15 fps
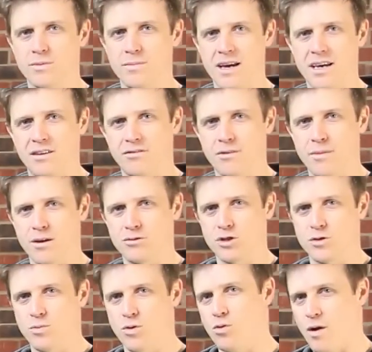to Making for
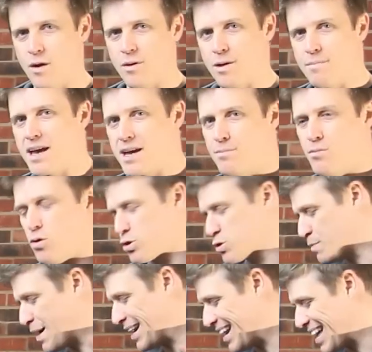Motorsport, where we make more,
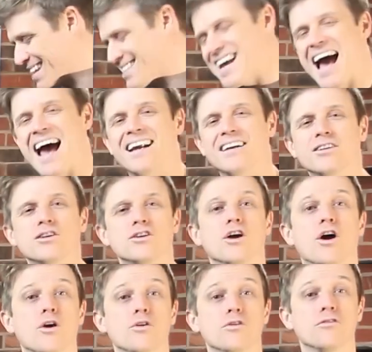spend less, and
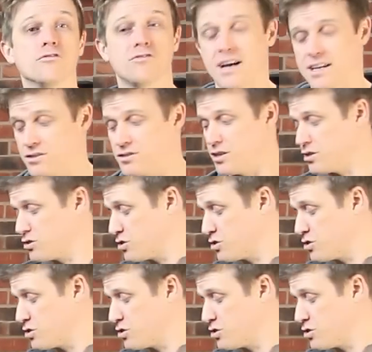go faster.